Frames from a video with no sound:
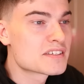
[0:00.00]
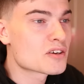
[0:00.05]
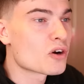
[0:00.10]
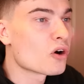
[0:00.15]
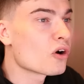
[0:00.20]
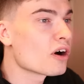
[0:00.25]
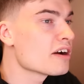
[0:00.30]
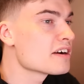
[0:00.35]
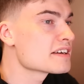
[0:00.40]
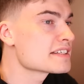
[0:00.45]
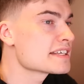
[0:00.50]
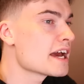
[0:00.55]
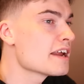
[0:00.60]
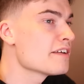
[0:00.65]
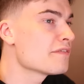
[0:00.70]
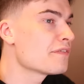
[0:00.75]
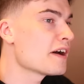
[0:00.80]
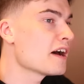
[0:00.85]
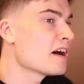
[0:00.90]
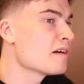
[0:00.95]
Score out of
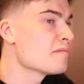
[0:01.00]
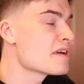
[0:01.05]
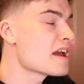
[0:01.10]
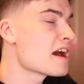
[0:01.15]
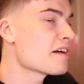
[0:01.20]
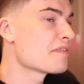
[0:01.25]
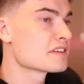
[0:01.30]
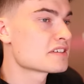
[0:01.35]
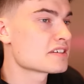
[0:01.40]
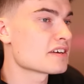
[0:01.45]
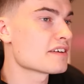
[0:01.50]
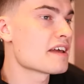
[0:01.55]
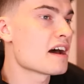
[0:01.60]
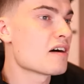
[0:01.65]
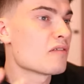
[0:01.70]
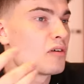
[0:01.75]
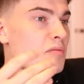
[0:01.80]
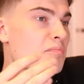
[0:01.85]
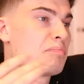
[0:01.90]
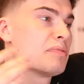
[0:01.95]
10 for me efforts on
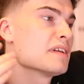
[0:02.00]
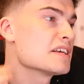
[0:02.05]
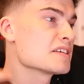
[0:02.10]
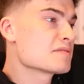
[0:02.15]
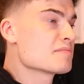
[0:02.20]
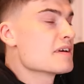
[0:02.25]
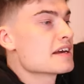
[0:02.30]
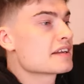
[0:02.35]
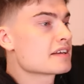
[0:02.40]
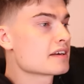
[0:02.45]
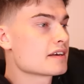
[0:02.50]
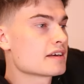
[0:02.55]
that one, please, mate.